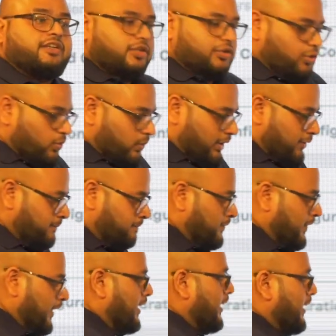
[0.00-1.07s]
a new one.
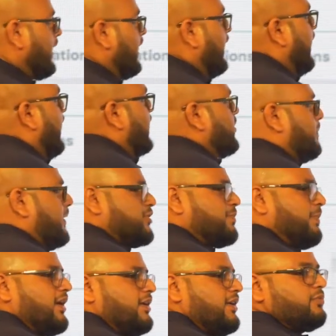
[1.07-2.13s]
And the best
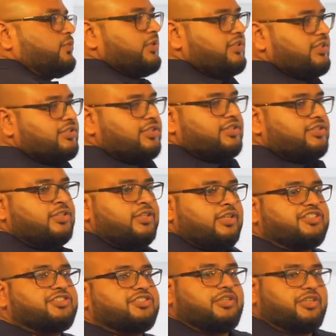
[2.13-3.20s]
part with this is
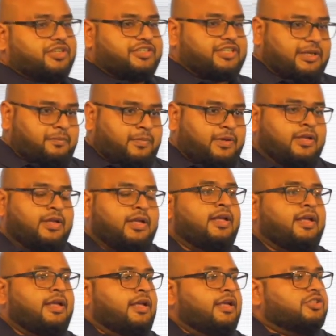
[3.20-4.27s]
it's real time.
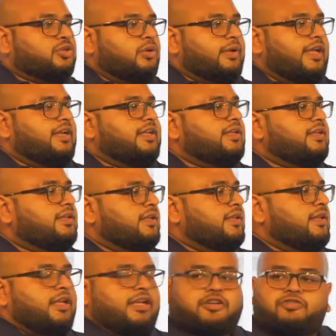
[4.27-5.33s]
So any
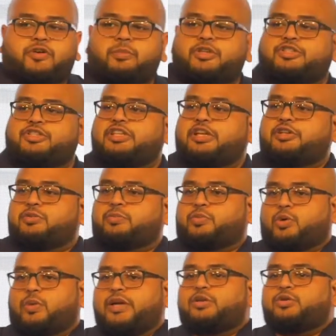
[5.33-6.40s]
information that you
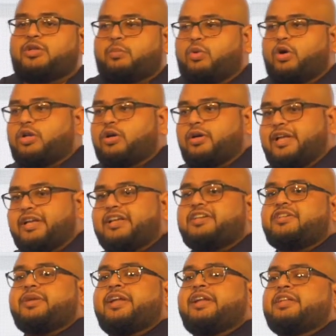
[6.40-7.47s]
provide to the bot or any
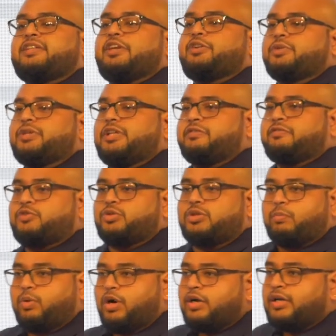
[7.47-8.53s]
training that you give to the
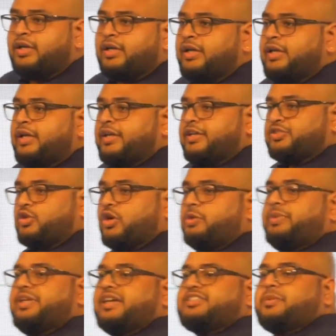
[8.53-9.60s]
bot is going to
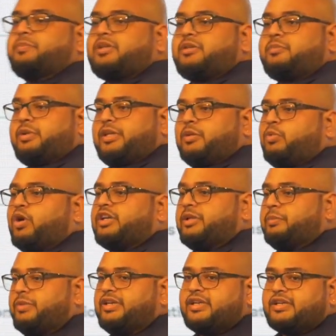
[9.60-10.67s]
be accepted by the bot
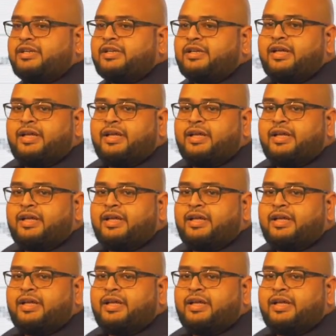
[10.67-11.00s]
immediately.